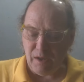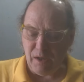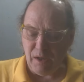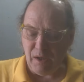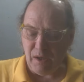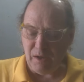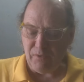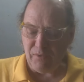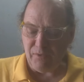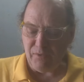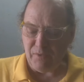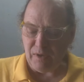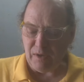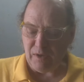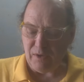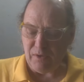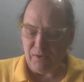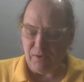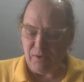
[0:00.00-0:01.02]
of
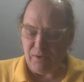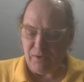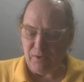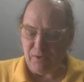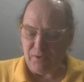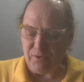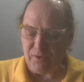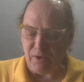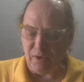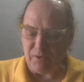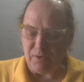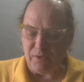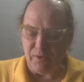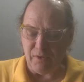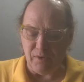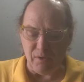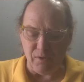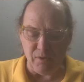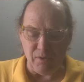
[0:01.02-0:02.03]

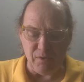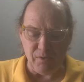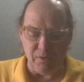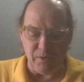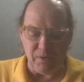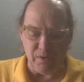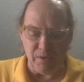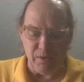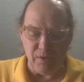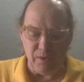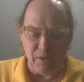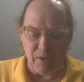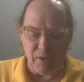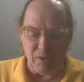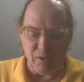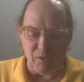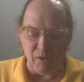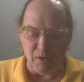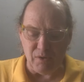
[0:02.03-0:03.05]
salt-of-the-earth
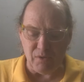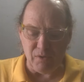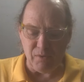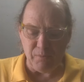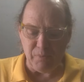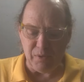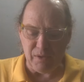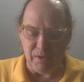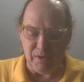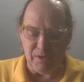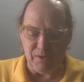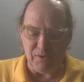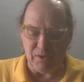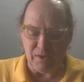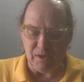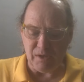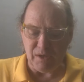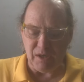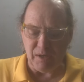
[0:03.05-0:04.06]

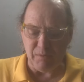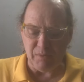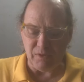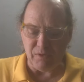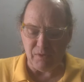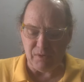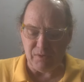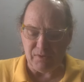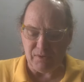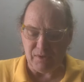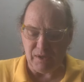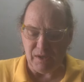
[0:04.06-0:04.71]
quadriplegic immigrants.